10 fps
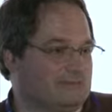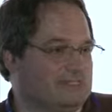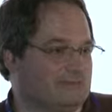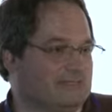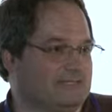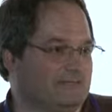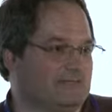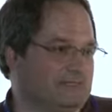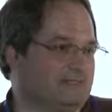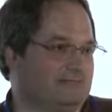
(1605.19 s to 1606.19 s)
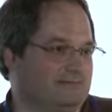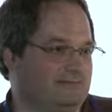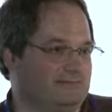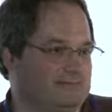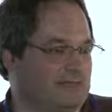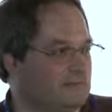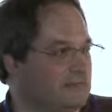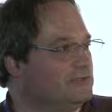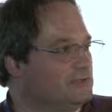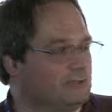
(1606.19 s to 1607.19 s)
See what the difference is? Some
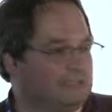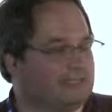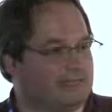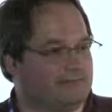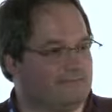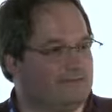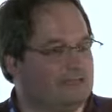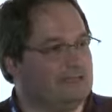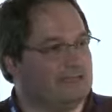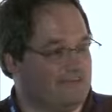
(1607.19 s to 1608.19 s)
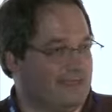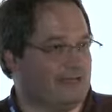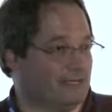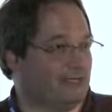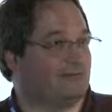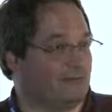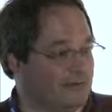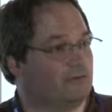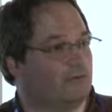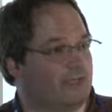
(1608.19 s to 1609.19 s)
things you want to take advantage of
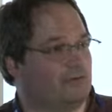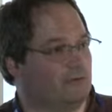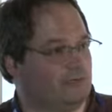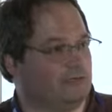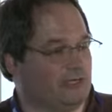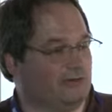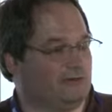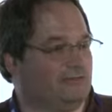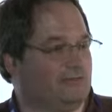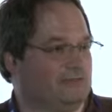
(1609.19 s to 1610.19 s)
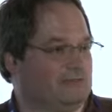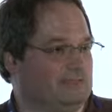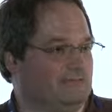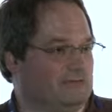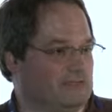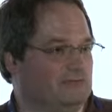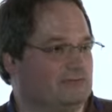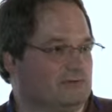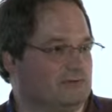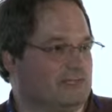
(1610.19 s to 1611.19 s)
right away. You want to know if the
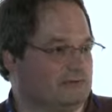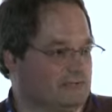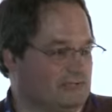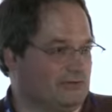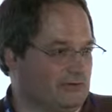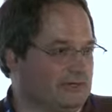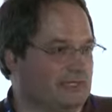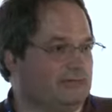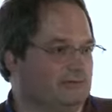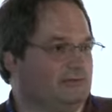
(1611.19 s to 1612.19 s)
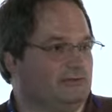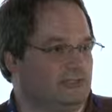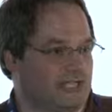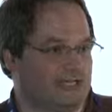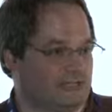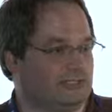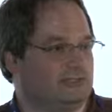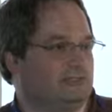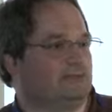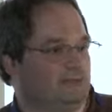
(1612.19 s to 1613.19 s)
user's security changes.